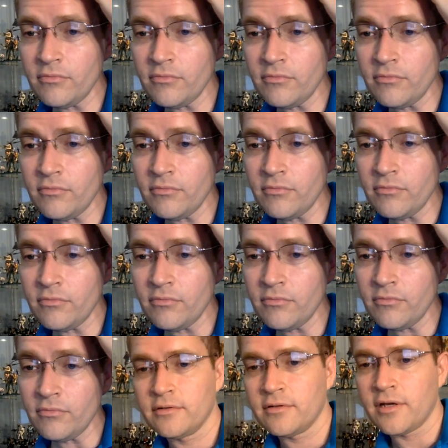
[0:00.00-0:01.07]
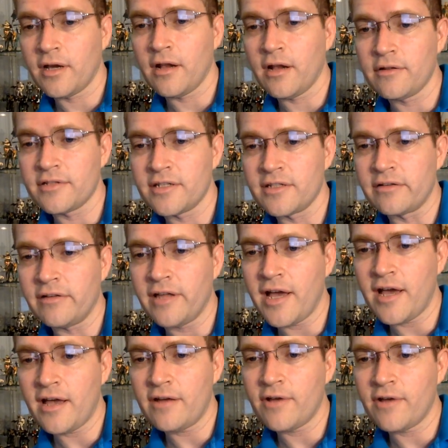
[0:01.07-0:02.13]
Kylo says,
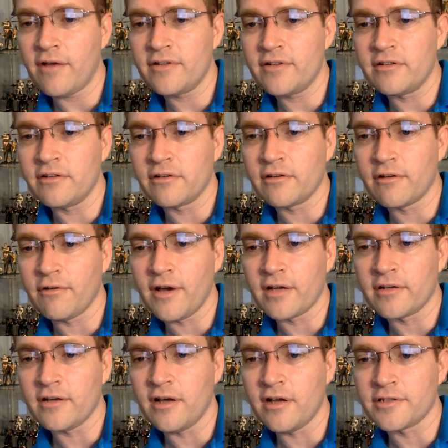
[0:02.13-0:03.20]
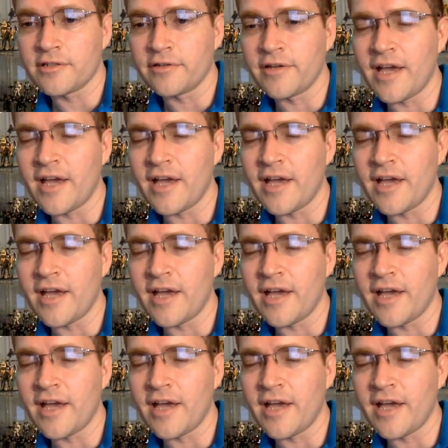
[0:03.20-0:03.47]
glad Ravage looked correct also.